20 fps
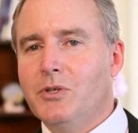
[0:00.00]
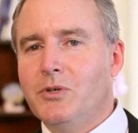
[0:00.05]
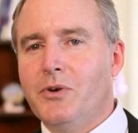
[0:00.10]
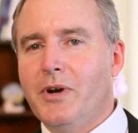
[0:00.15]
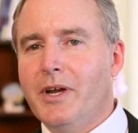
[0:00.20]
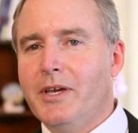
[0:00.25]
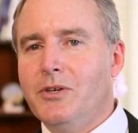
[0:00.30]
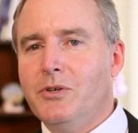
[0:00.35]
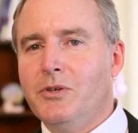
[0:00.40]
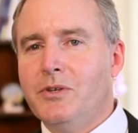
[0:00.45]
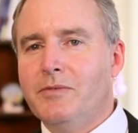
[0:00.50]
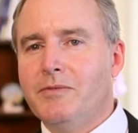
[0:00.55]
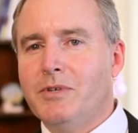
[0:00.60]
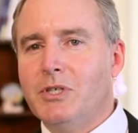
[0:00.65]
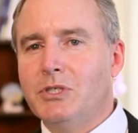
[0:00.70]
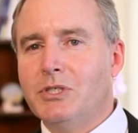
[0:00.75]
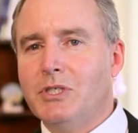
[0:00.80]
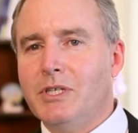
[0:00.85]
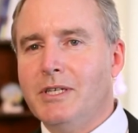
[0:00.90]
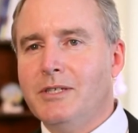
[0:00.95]
great
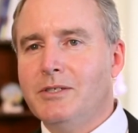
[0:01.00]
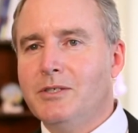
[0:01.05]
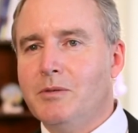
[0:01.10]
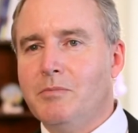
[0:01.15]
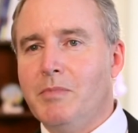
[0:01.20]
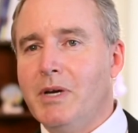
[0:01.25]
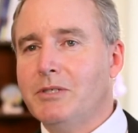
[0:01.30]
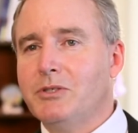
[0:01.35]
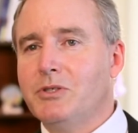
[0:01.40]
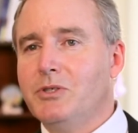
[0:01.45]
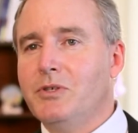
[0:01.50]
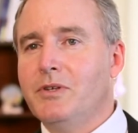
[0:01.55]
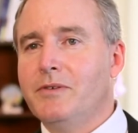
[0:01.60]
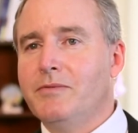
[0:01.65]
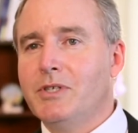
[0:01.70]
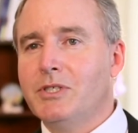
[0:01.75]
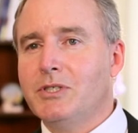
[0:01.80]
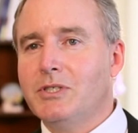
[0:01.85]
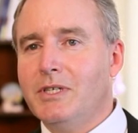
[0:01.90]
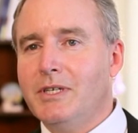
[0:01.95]
universities, the best
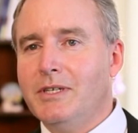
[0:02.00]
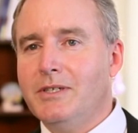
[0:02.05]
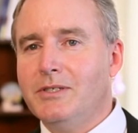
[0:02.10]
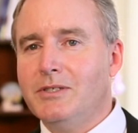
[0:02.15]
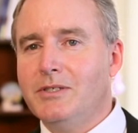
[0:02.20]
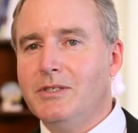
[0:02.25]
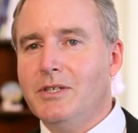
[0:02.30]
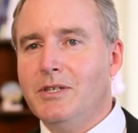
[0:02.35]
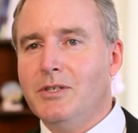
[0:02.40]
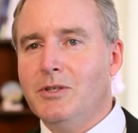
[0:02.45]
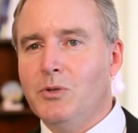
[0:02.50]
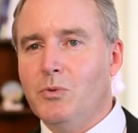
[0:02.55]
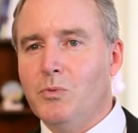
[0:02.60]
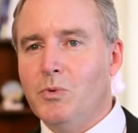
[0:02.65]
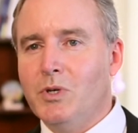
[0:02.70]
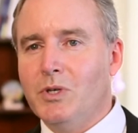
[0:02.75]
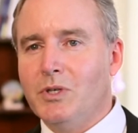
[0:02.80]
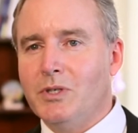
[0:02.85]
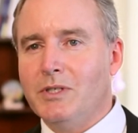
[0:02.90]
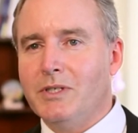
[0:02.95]
universities in the
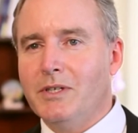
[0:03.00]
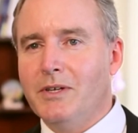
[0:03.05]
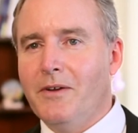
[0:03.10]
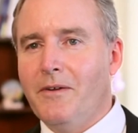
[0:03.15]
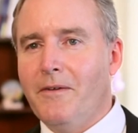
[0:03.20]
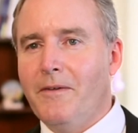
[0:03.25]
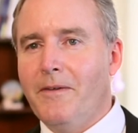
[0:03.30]
world.